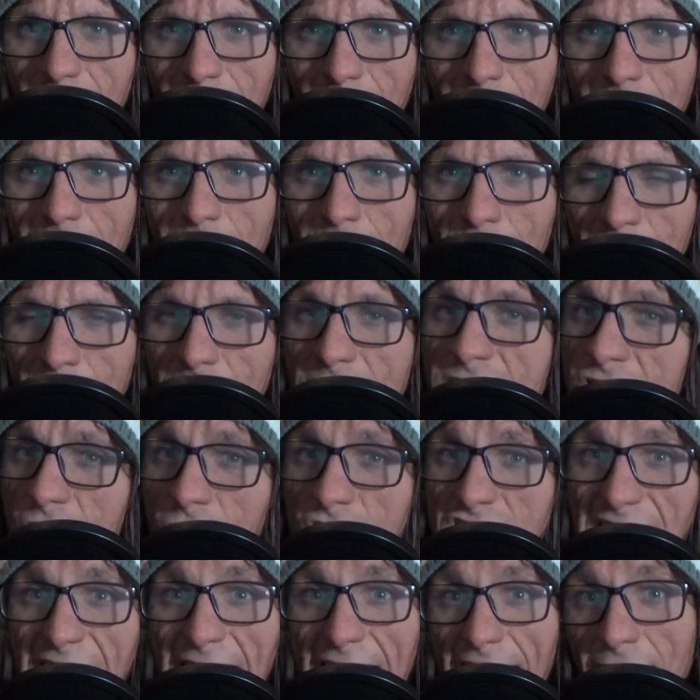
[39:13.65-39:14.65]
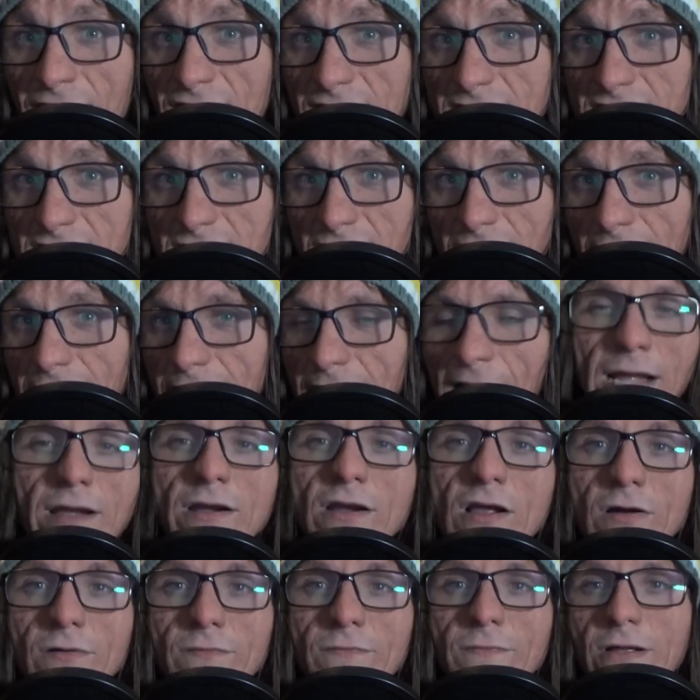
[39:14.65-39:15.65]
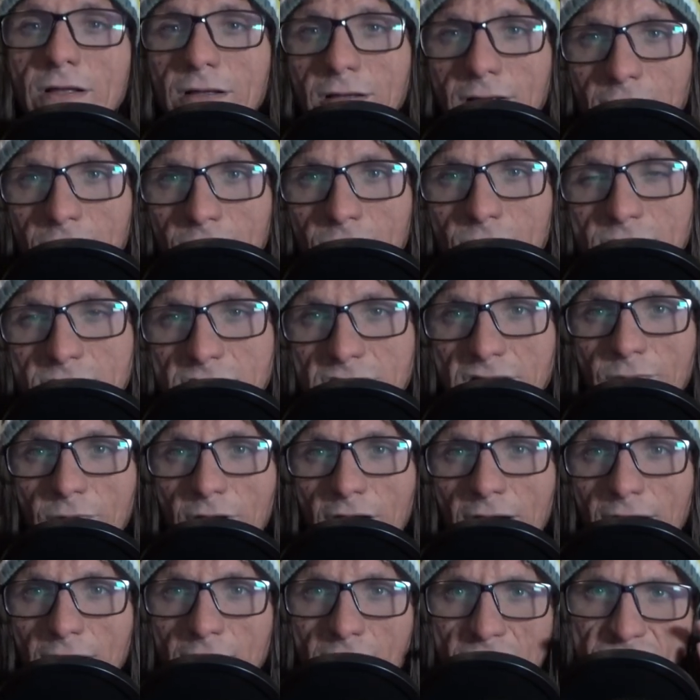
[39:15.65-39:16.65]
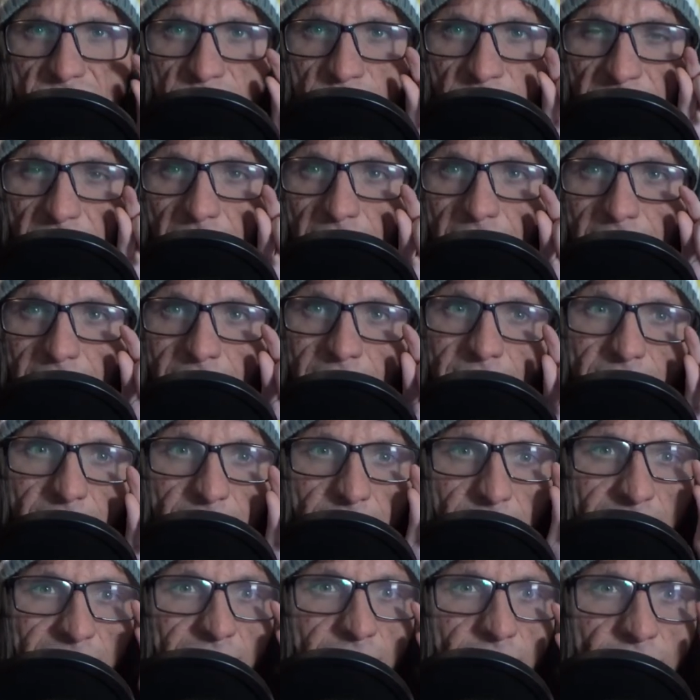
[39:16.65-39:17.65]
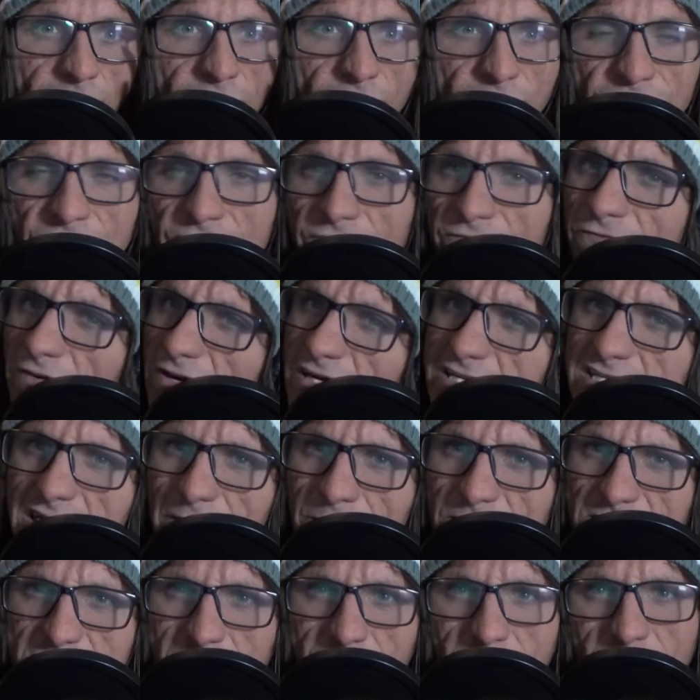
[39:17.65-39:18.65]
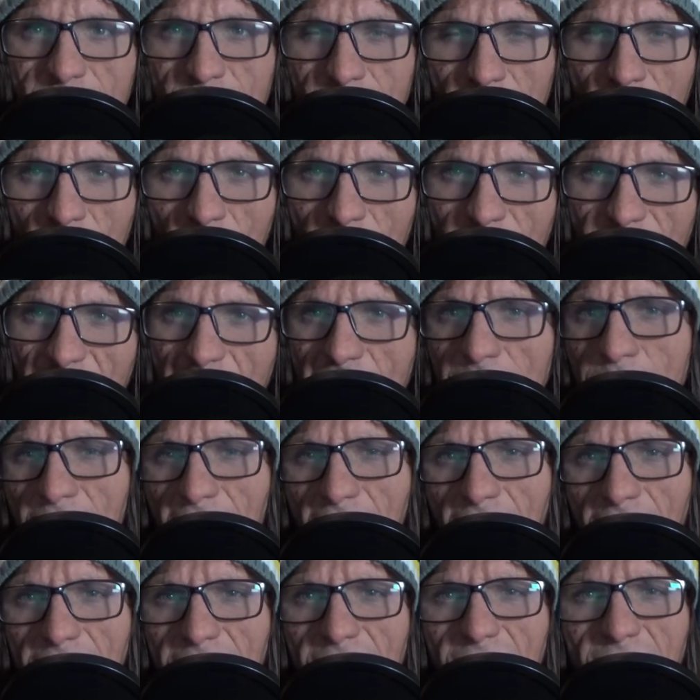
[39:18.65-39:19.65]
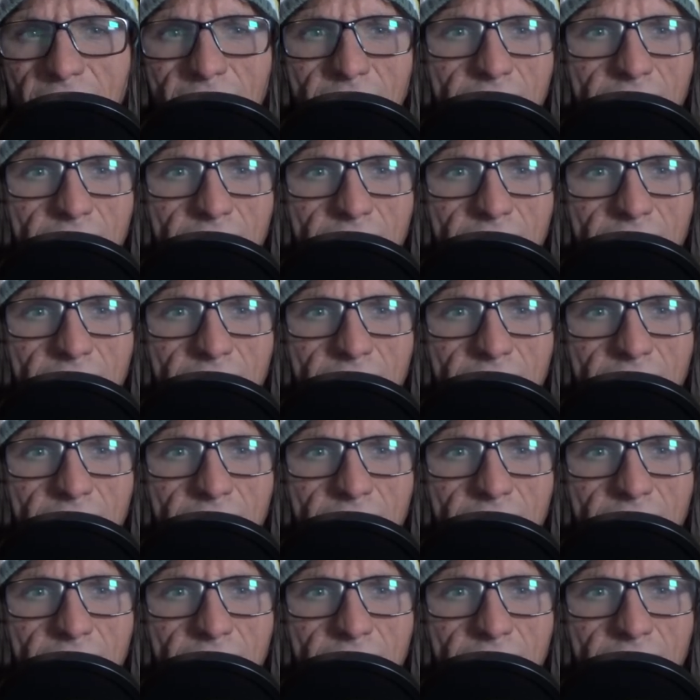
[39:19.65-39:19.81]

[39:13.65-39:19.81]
uh, maybe shows I haven't seen. I don't know. We'll see where it goes. But uh, first episode, Mona the Vampire.